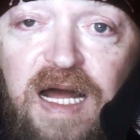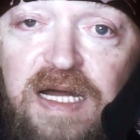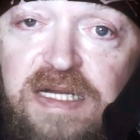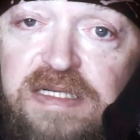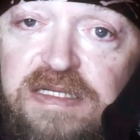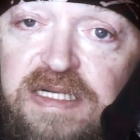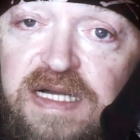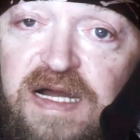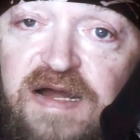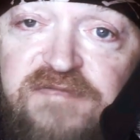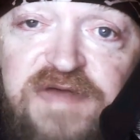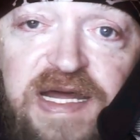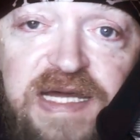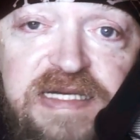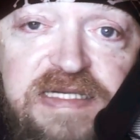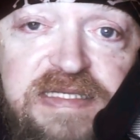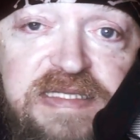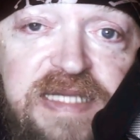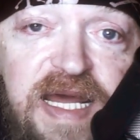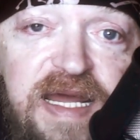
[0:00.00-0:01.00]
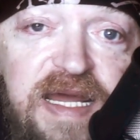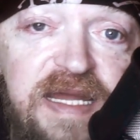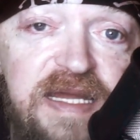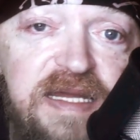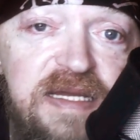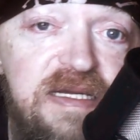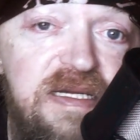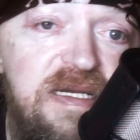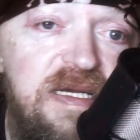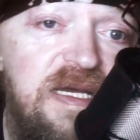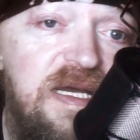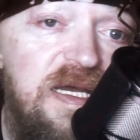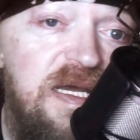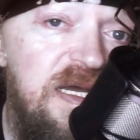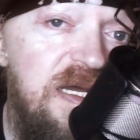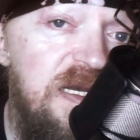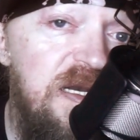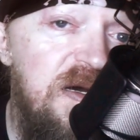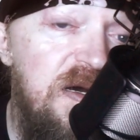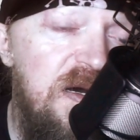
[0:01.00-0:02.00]
I've had a day,
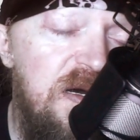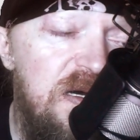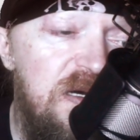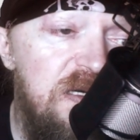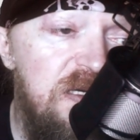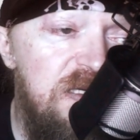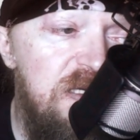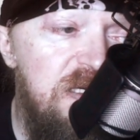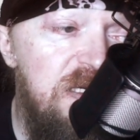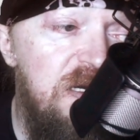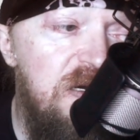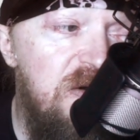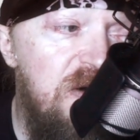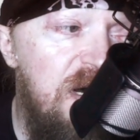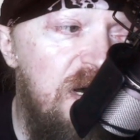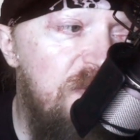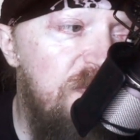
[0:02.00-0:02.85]
and you know,